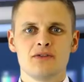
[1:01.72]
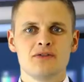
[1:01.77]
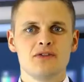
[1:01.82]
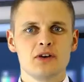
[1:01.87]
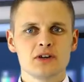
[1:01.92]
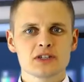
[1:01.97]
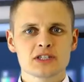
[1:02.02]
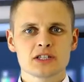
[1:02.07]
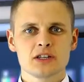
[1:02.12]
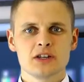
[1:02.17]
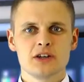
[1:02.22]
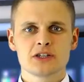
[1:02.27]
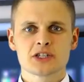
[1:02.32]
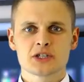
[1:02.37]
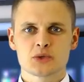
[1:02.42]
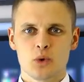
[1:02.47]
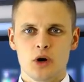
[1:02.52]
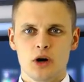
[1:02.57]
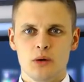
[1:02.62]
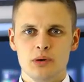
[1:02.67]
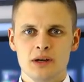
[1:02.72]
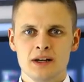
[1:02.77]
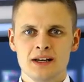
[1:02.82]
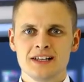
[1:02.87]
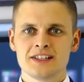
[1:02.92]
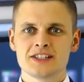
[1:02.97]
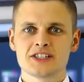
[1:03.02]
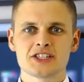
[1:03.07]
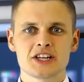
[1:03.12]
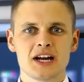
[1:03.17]
Vossloh Schwabe,
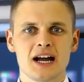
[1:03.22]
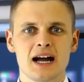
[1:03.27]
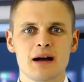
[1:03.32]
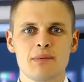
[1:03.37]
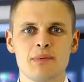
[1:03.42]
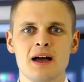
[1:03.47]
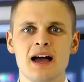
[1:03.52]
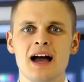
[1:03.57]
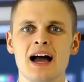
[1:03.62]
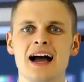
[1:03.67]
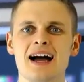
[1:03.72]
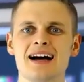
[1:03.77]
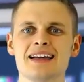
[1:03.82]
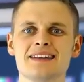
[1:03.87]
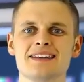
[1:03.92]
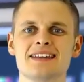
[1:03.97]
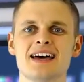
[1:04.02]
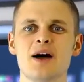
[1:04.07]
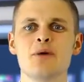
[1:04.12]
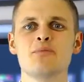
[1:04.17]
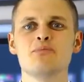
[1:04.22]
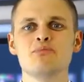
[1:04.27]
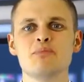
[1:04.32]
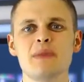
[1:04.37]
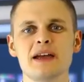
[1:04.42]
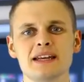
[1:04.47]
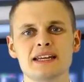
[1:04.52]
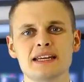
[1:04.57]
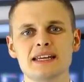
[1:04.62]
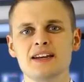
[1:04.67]
Sharp and
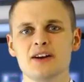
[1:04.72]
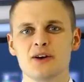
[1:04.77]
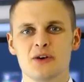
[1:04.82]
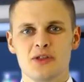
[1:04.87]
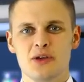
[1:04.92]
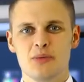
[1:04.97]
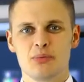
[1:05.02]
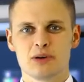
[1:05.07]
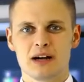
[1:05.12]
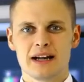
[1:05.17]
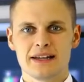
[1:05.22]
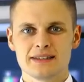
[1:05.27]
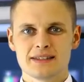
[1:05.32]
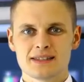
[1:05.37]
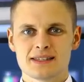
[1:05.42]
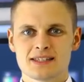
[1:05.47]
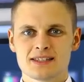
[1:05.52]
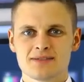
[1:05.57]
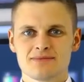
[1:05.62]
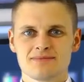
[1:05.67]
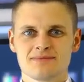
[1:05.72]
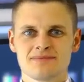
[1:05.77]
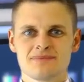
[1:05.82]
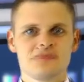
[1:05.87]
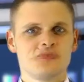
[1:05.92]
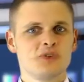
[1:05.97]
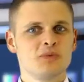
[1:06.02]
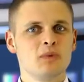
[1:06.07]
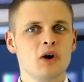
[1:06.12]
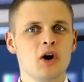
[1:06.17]
many other brands.
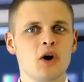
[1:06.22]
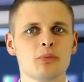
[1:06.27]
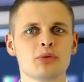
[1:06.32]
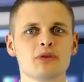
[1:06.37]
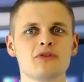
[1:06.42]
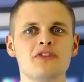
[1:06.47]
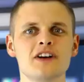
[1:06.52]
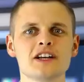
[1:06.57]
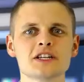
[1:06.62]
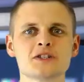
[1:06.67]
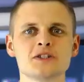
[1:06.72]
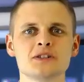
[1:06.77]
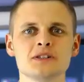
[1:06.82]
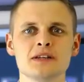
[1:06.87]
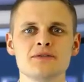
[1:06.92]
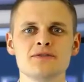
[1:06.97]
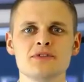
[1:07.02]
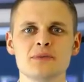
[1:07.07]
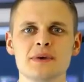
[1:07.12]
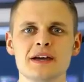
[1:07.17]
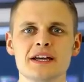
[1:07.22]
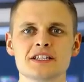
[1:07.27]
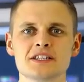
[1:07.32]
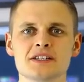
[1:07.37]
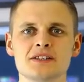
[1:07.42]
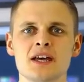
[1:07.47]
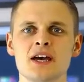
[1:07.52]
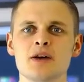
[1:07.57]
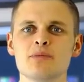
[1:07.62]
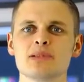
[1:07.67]
For more professional
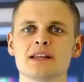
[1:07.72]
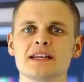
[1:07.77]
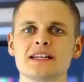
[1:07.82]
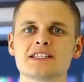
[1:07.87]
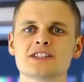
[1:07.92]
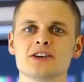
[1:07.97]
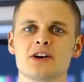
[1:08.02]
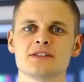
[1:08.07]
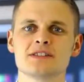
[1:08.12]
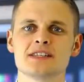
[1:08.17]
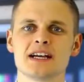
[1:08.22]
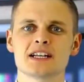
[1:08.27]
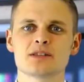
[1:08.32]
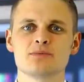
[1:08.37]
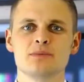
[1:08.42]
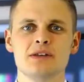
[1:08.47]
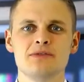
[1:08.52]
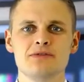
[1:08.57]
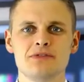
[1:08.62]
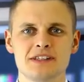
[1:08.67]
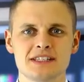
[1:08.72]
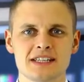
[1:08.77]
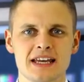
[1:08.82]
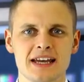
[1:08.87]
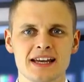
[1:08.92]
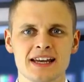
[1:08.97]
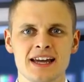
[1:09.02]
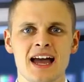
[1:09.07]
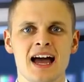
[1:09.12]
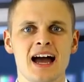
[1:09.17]
information, please contact
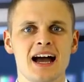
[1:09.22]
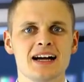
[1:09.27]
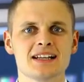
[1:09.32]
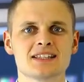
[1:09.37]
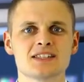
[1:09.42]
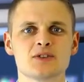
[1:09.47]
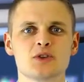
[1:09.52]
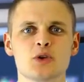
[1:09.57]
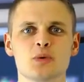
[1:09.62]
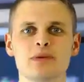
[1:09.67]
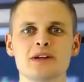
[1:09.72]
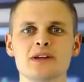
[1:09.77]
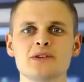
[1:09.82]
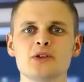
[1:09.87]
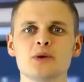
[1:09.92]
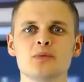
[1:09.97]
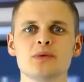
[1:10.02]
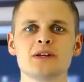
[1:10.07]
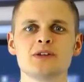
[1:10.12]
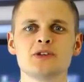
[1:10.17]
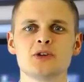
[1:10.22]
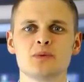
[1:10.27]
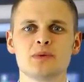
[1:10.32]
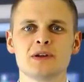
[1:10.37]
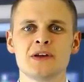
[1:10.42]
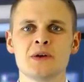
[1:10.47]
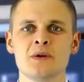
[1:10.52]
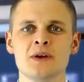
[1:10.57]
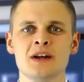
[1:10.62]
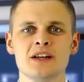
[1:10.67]
Mingfatech at
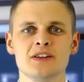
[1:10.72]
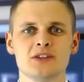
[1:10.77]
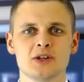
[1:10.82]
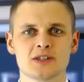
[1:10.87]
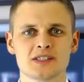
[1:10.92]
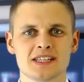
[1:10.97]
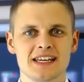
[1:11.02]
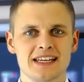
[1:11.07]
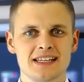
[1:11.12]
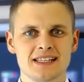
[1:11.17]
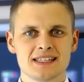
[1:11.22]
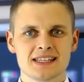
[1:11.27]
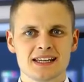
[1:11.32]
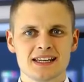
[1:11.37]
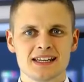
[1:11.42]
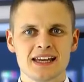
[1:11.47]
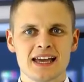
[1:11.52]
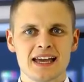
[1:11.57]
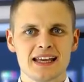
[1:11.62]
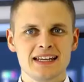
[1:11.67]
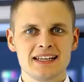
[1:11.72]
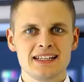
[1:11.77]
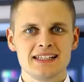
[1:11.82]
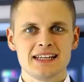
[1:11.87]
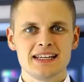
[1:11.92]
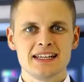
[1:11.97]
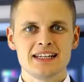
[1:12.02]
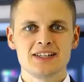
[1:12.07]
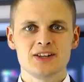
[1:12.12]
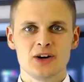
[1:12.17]

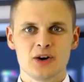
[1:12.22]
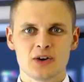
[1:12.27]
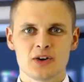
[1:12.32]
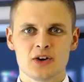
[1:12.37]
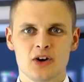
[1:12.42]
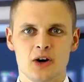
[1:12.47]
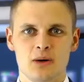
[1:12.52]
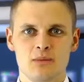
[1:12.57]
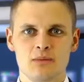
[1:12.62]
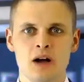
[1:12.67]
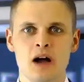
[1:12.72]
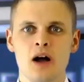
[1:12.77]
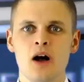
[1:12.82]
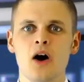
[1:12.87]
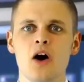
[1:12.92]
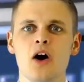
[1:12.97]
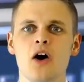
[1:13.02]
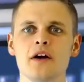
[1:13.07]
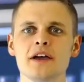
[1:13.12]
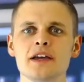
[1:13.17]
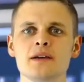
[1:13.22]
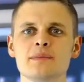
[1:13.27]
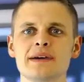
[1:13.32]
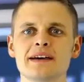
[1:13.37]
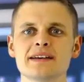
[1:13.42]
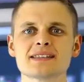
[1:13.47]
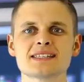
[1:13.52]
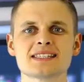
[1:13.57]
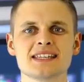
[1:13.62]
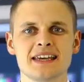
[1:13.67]
www.heatsinkled.com or
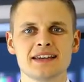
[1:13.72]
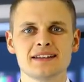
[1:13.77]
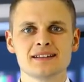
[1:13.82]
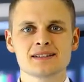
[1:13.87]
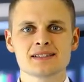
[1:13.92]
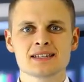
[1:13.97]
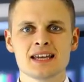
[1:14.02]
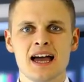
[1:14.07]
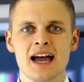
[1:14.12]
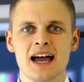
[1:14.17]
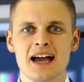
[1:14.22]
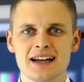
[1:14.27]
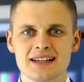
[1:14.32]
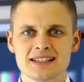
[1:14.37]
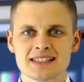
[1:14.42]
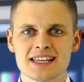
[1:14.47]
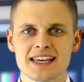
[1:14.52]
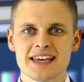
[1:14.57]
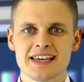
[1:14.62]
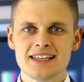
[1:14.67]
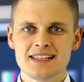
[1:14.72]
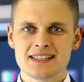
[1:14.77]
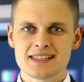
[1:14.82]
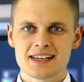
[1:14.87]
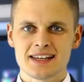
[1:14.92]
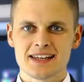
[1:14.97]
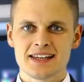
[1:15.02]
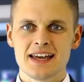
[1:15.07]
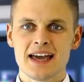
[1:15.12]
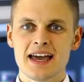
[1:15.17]
email sales at
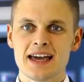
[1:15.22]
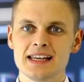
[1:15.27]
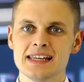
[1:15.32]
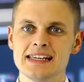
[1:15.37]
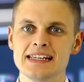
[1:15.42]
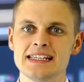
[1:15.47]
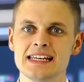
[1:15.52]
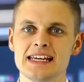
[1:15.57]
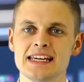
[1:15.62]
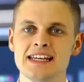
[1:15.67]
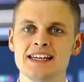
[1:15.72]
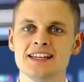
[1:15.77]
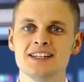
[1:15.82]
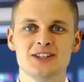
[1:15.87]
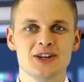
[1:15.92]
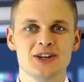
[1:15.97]
heatsinkled.com.